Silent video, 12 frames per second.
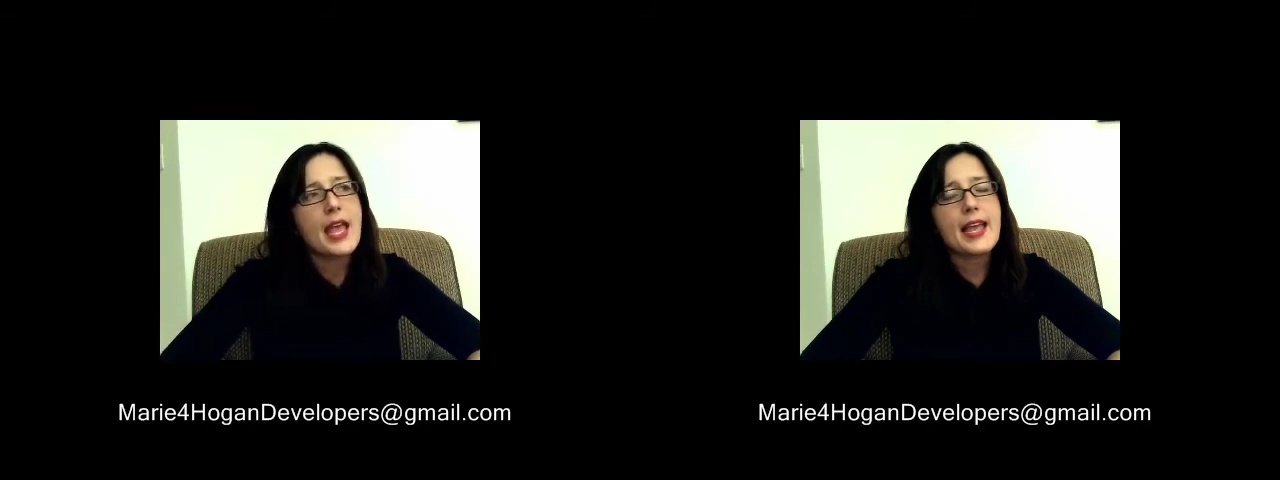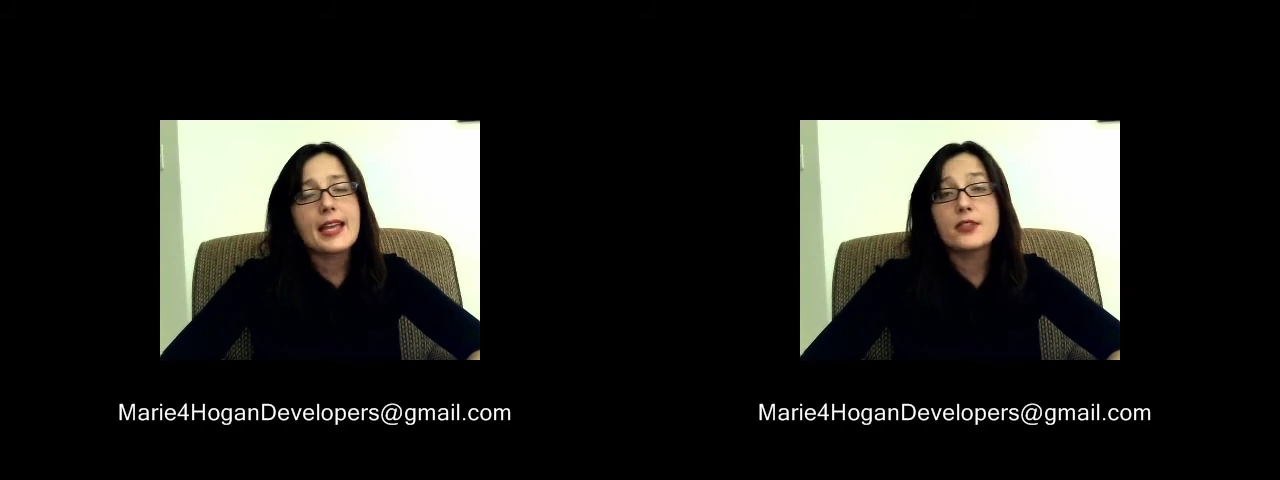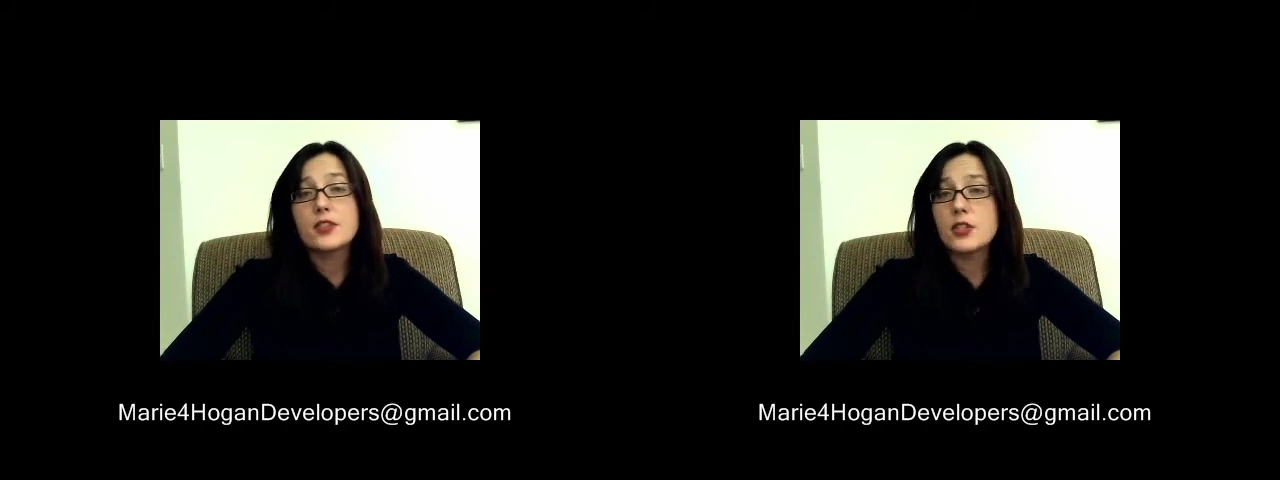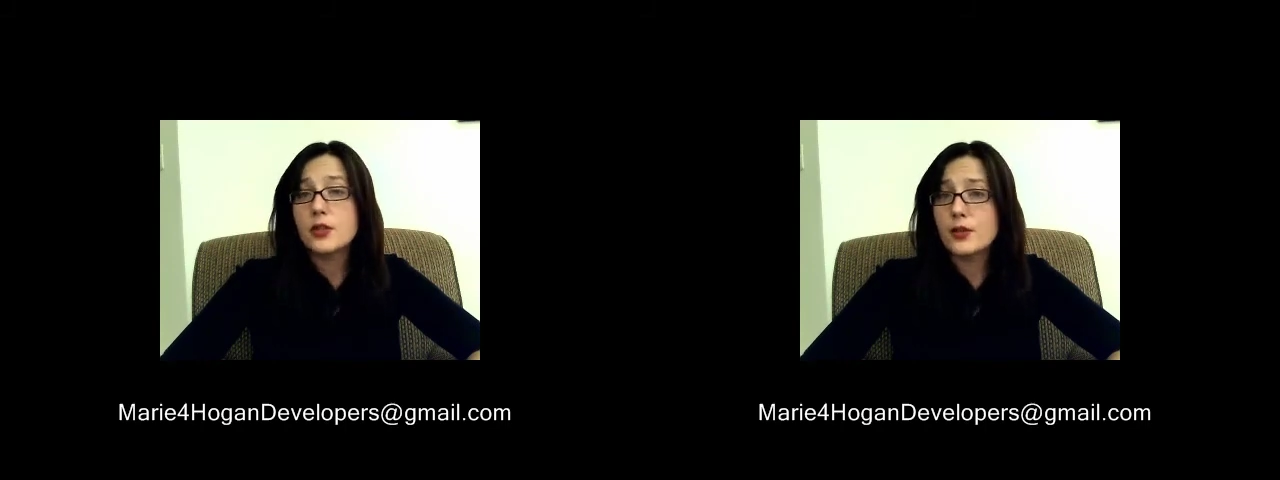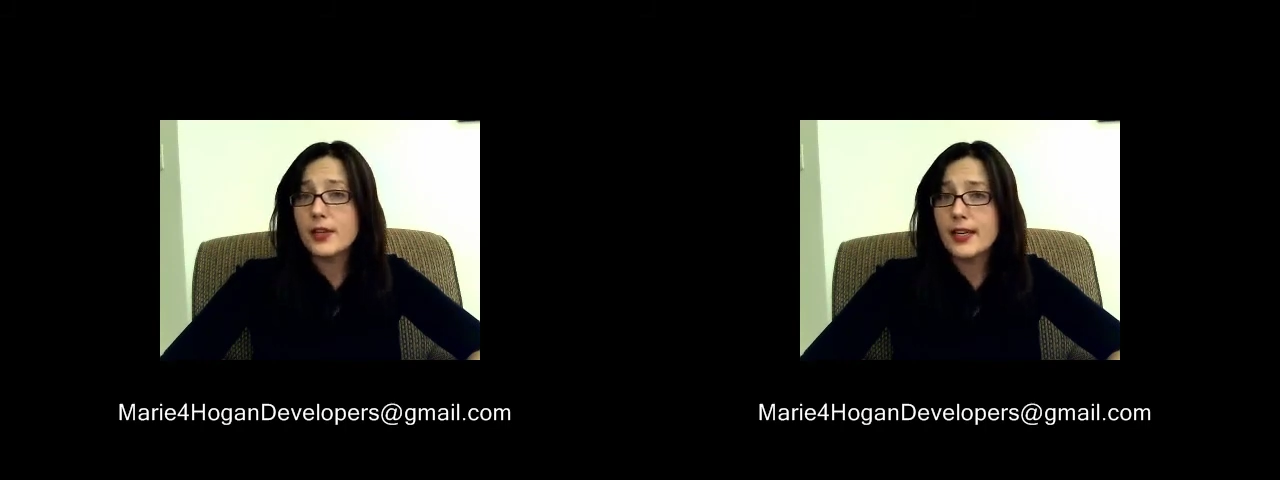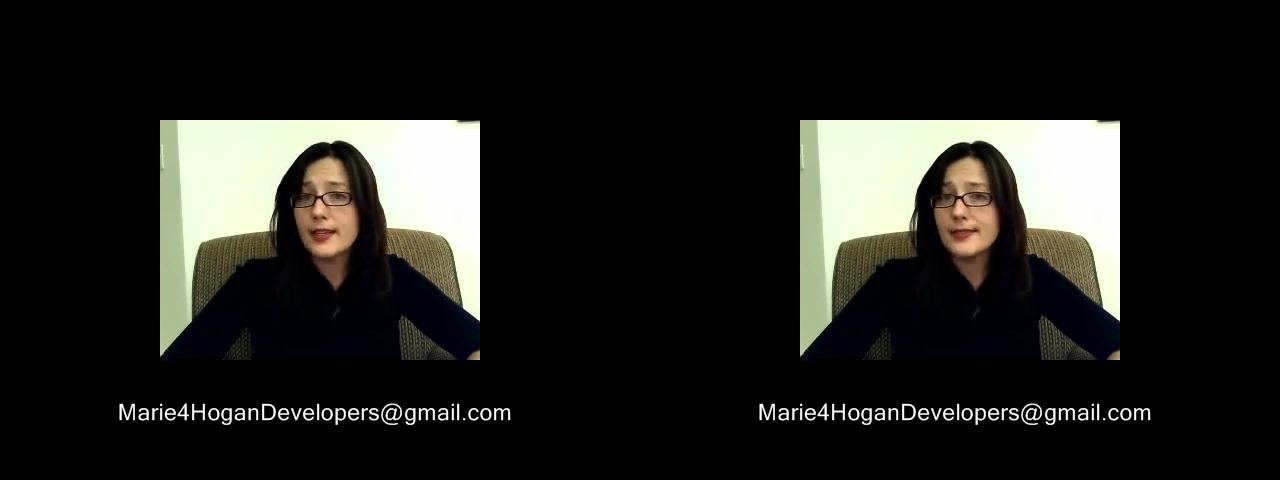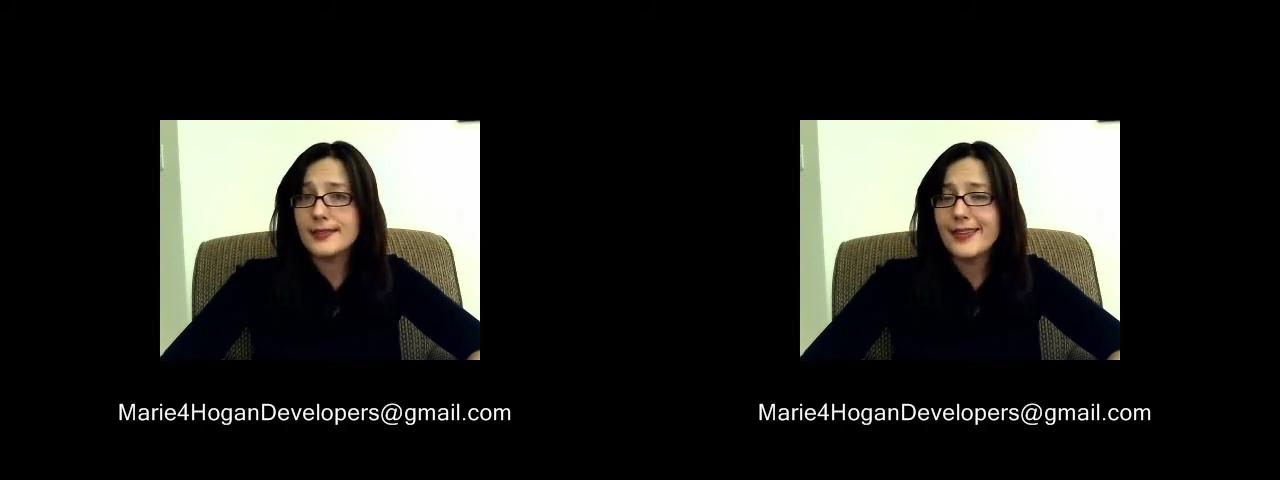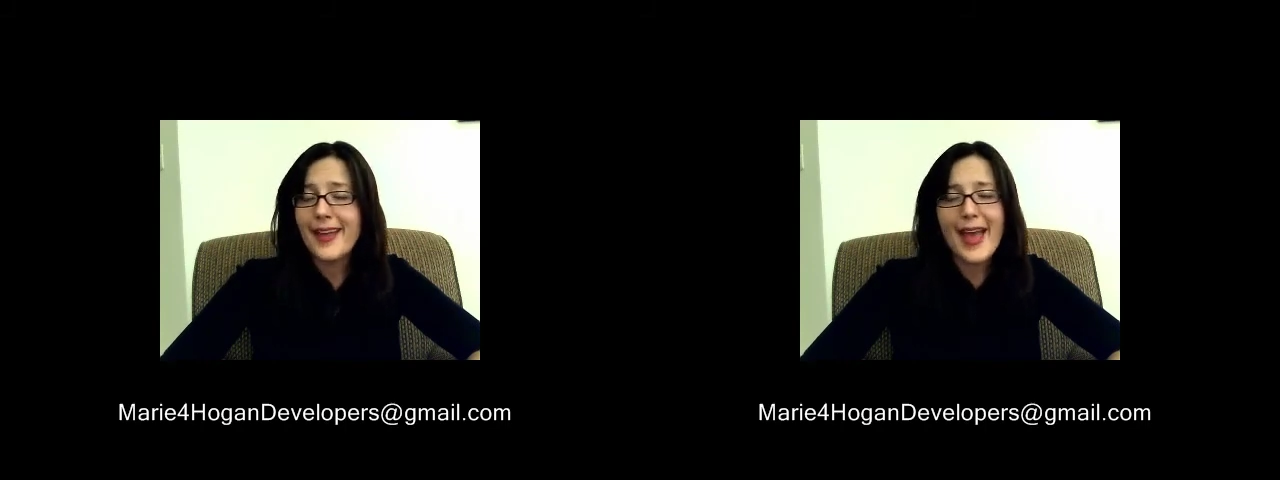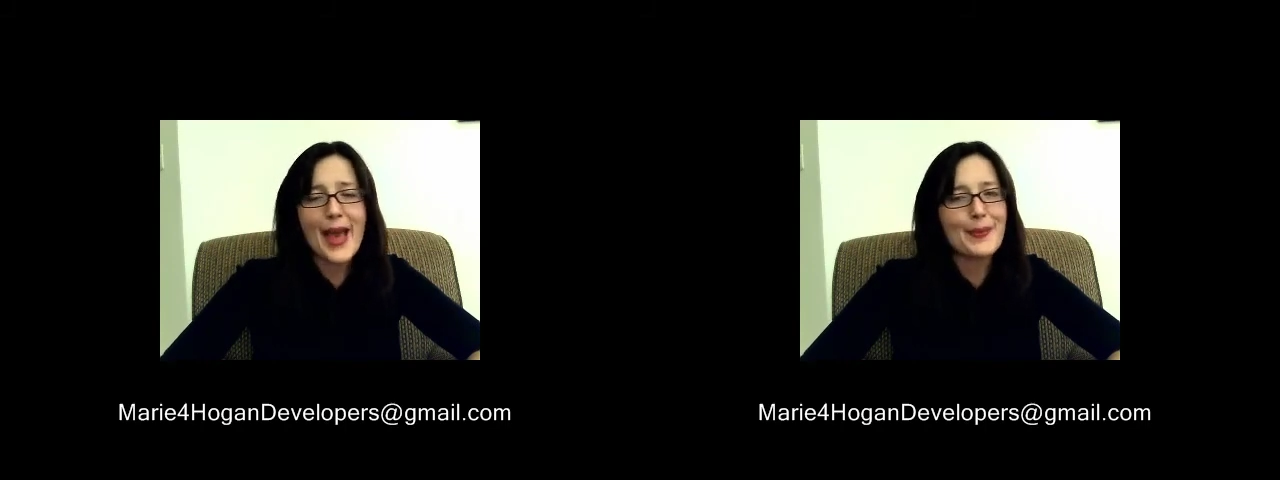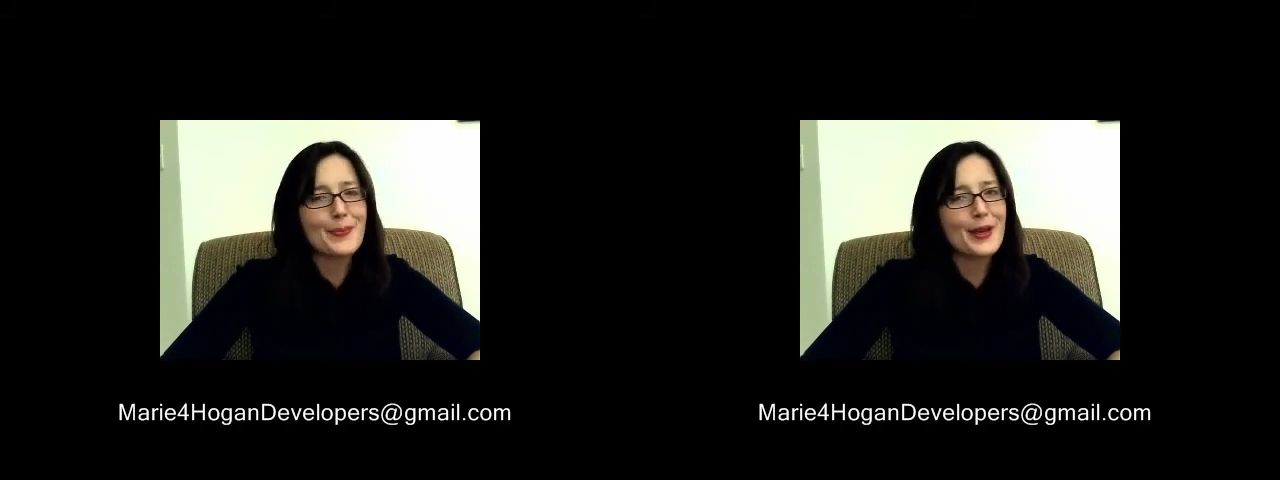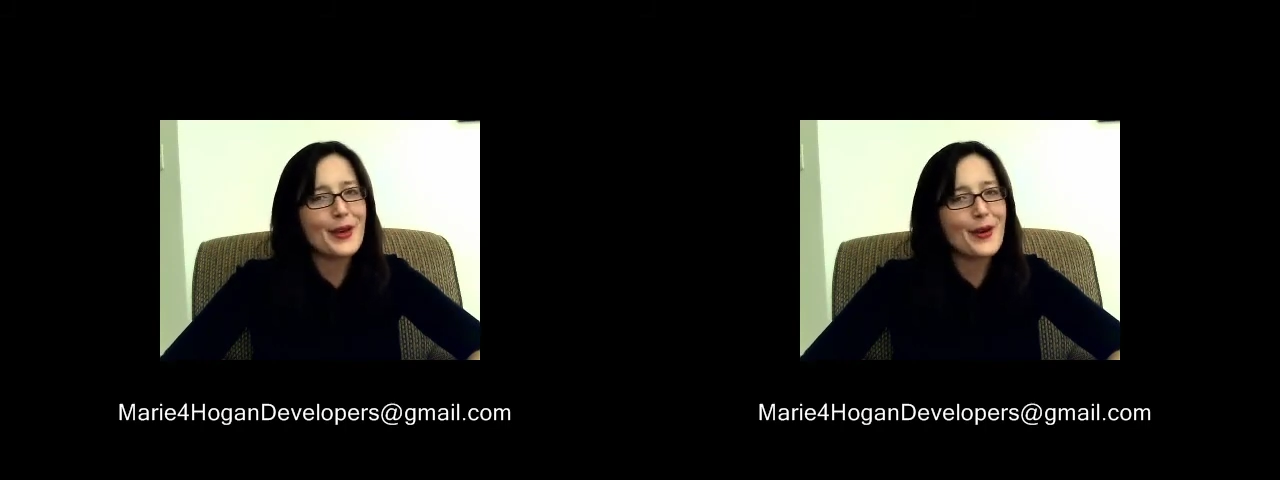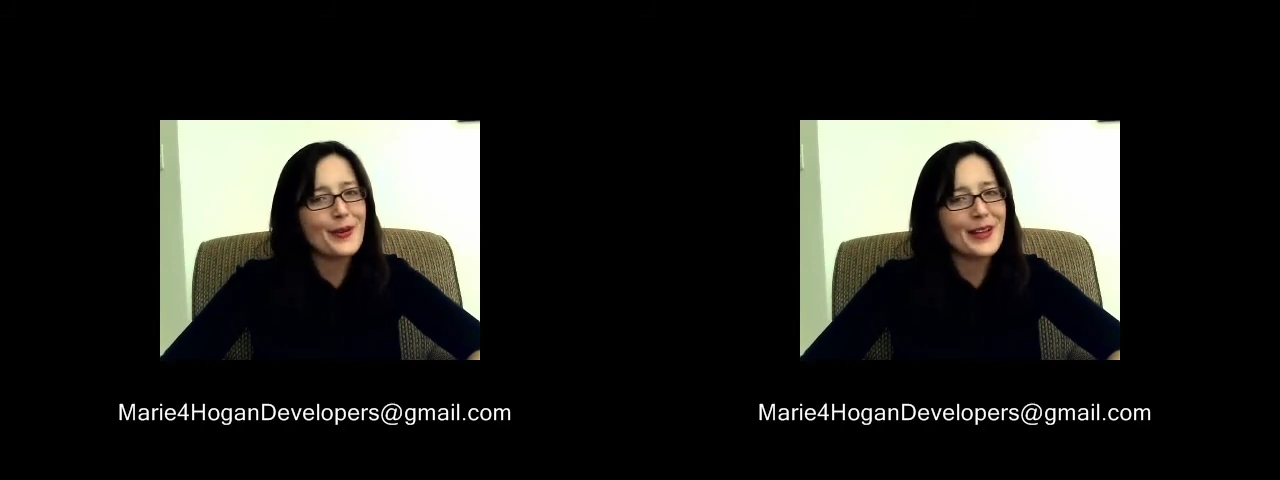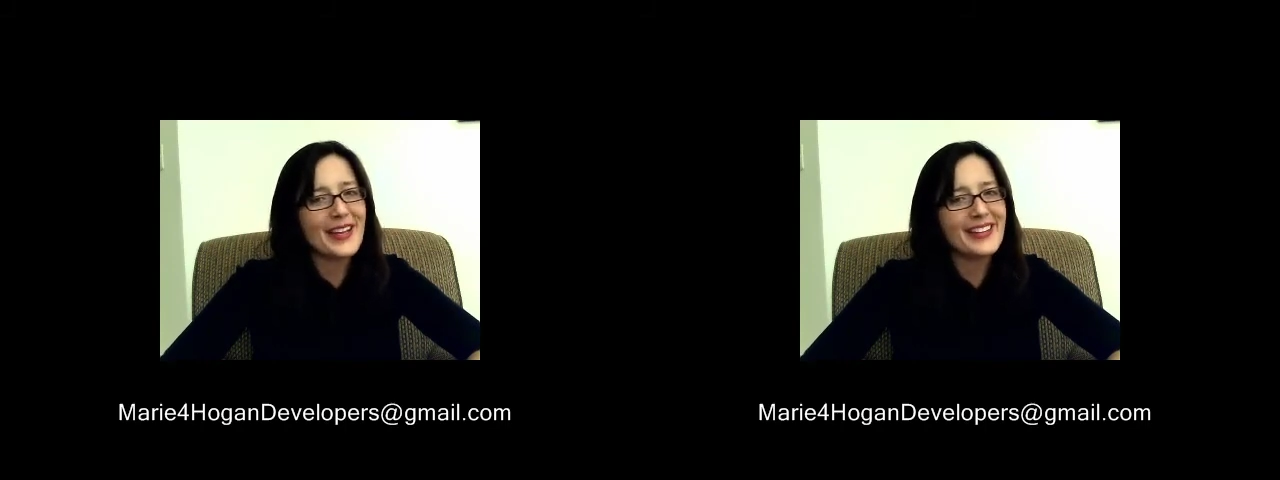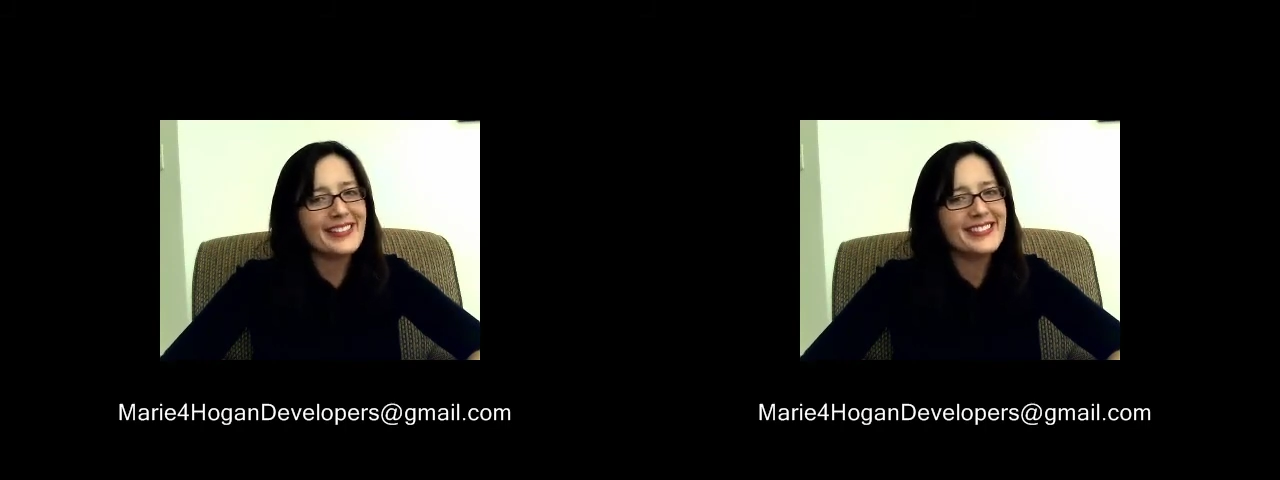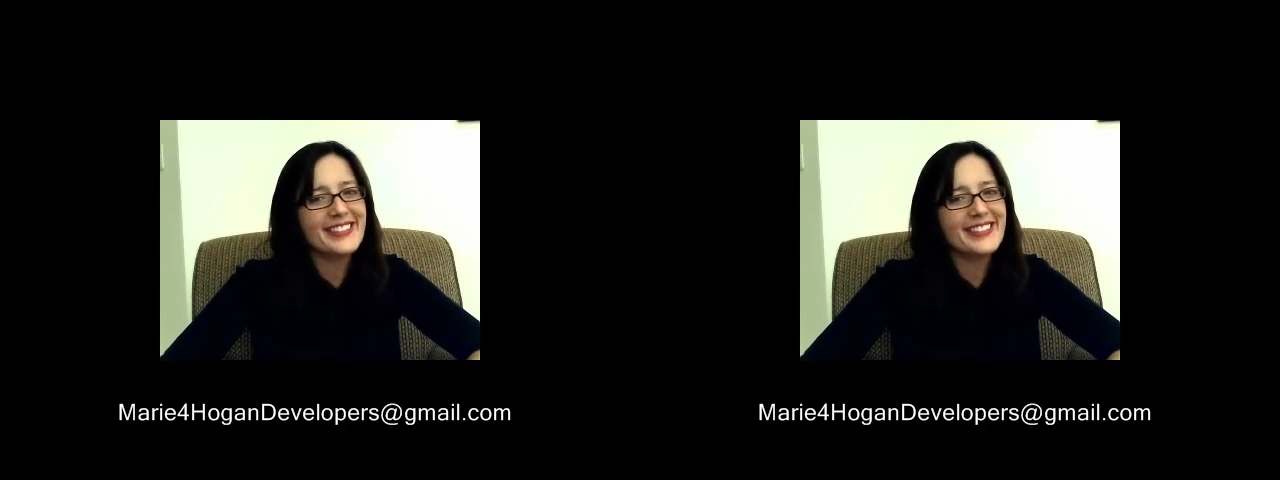Until then, happy coding!